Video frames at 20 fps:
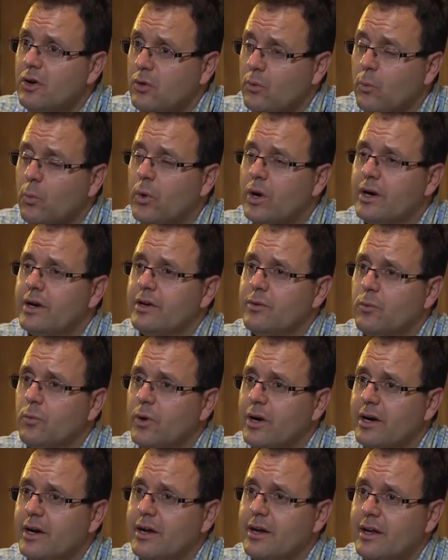
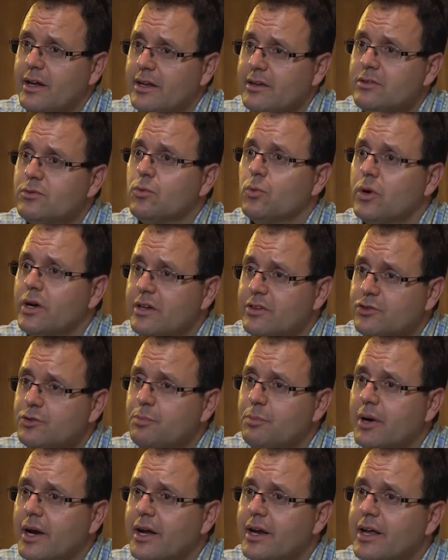where it is, where it's
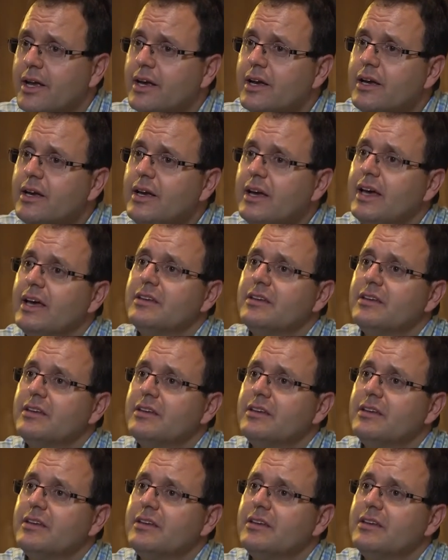spreading.